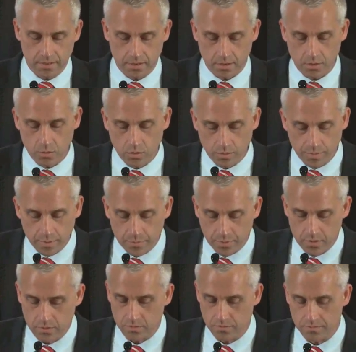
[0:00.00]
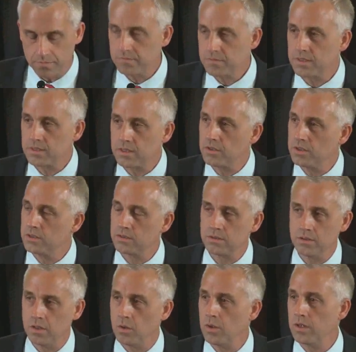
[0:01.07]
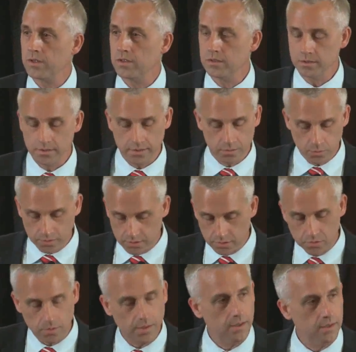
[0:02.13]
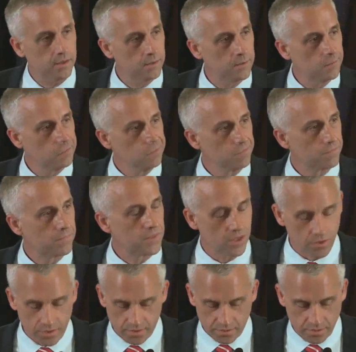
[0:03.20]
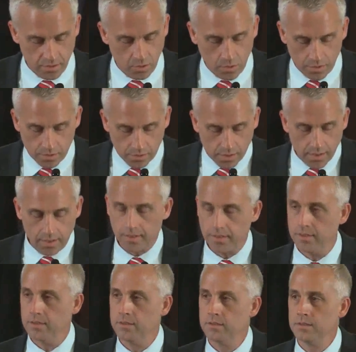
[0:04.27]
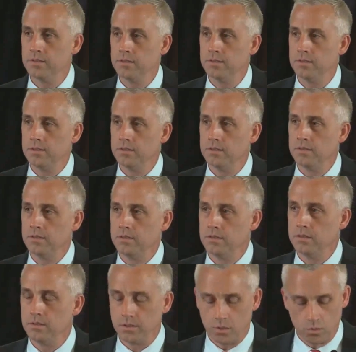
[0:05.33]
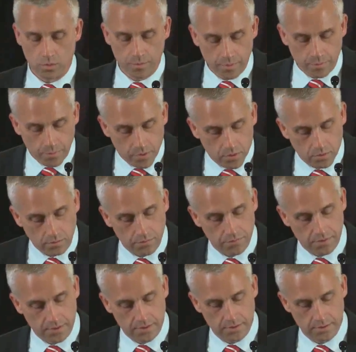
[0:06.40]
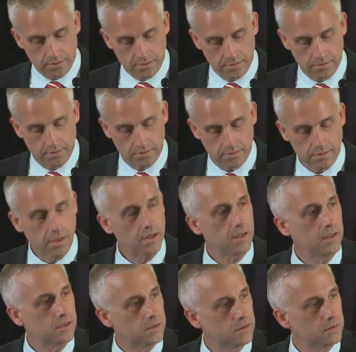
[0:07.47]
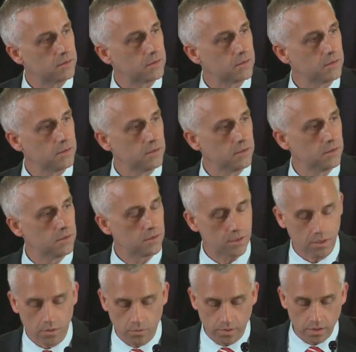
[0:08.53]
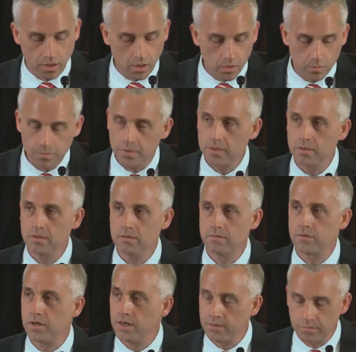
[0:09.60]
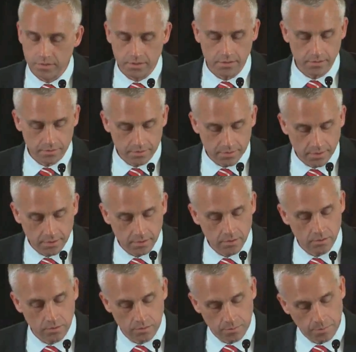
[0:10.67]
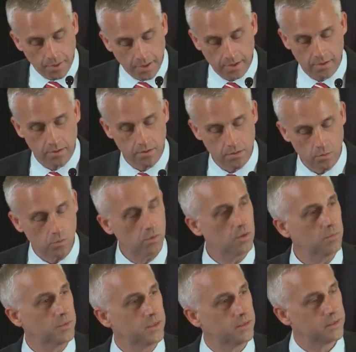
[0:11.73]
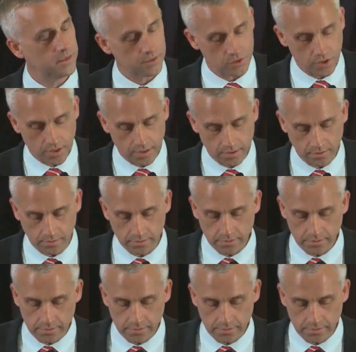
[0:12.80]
You will be proof that there is no other, as we just read, there is no other God. You will be proof that He is the only hope for every single man, woman, and child.